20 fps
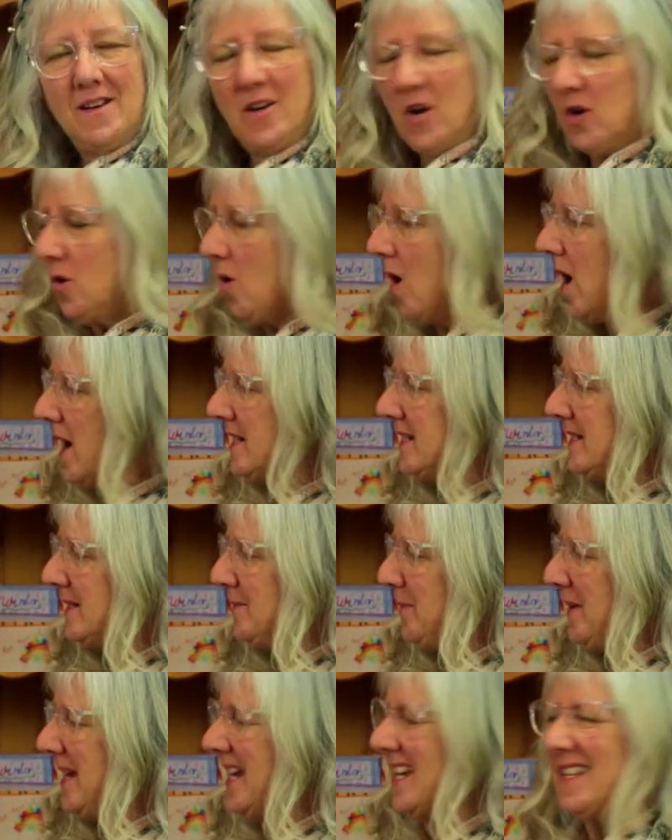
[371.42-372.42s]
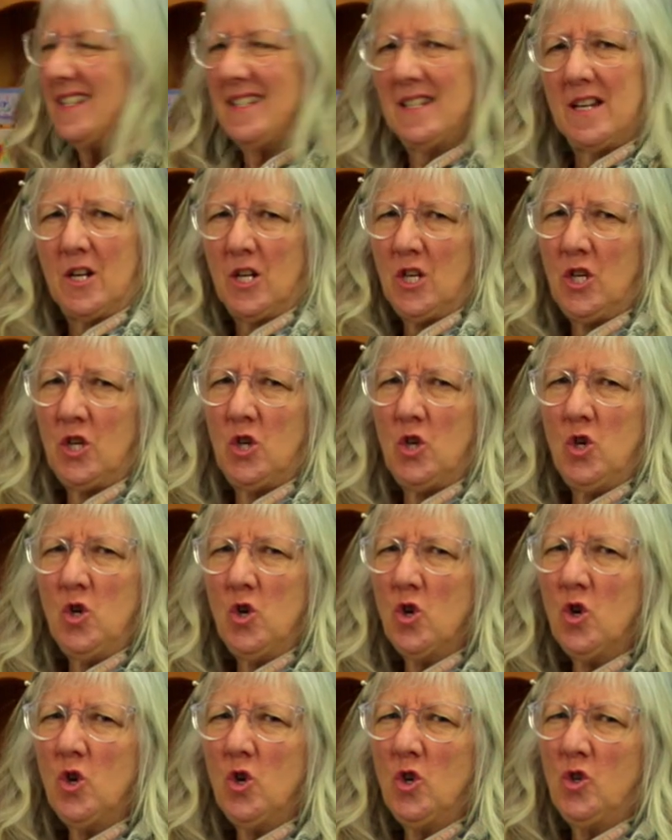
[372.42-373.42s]
Not quite as big as a
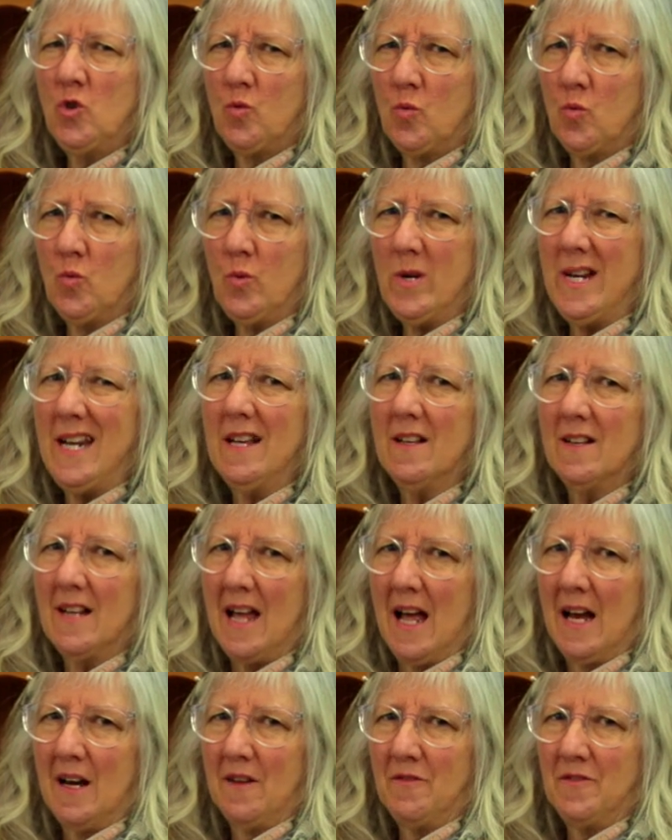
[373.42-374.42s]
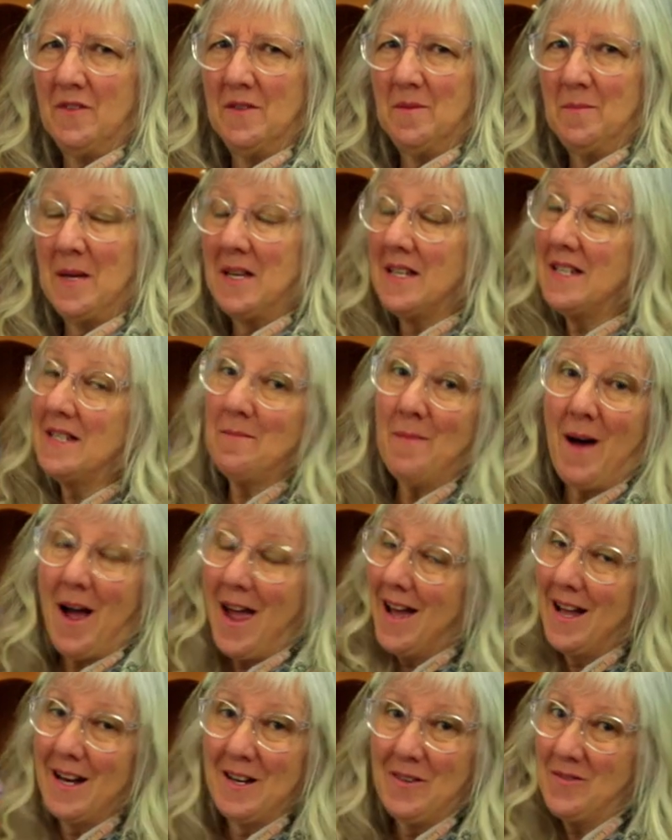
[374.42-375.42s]
huge real elephant because
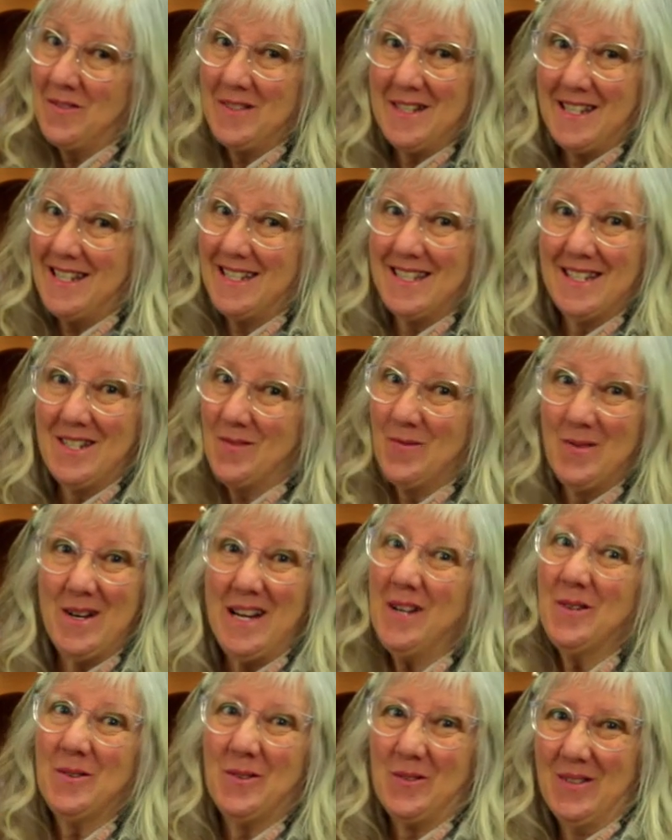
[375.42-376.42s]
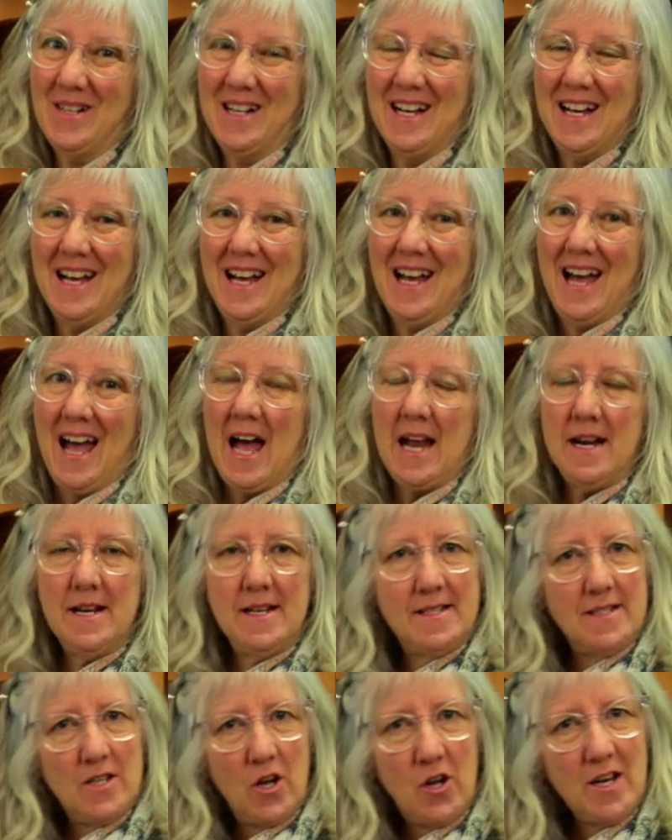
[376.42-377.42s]
my elephant isn't real and
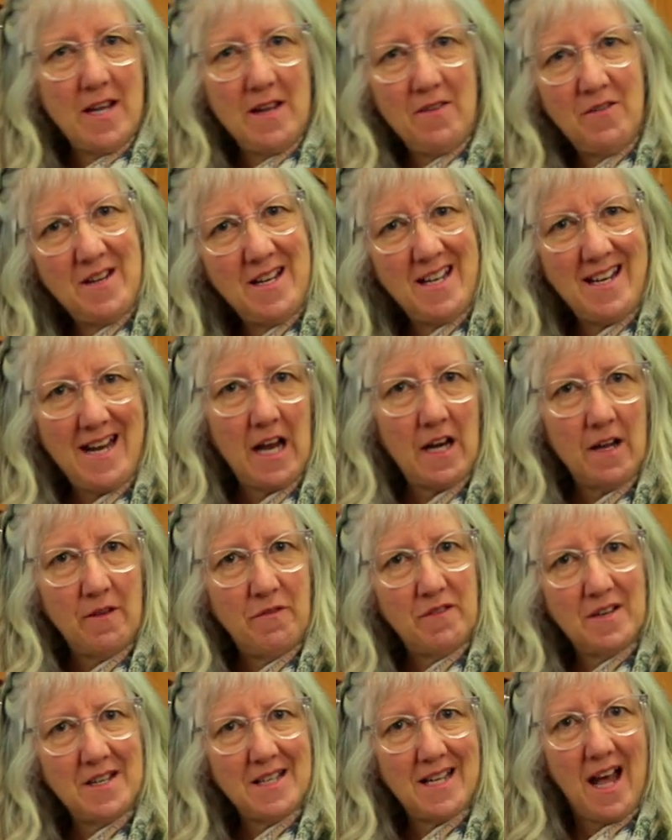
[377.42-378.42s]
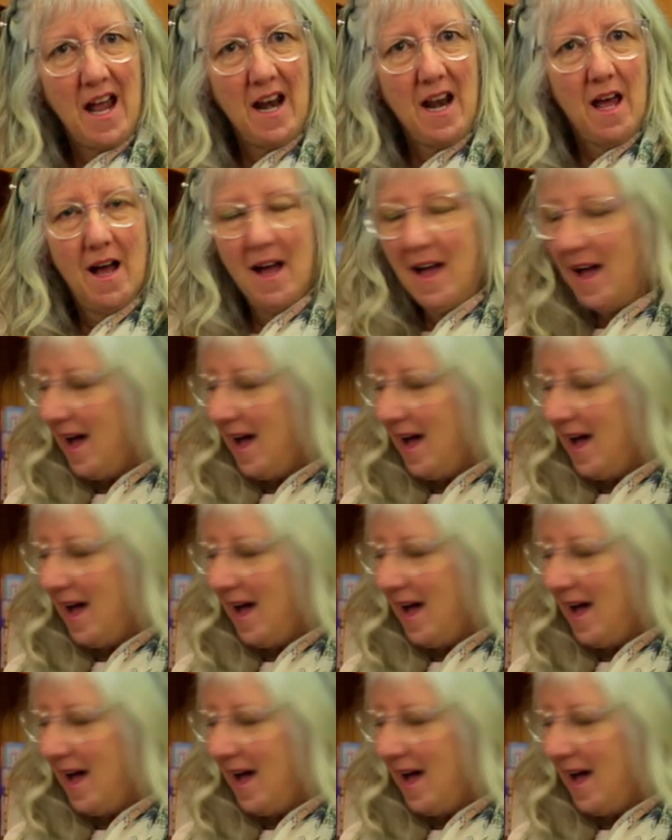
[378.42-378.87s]
he's not even an elephant colour.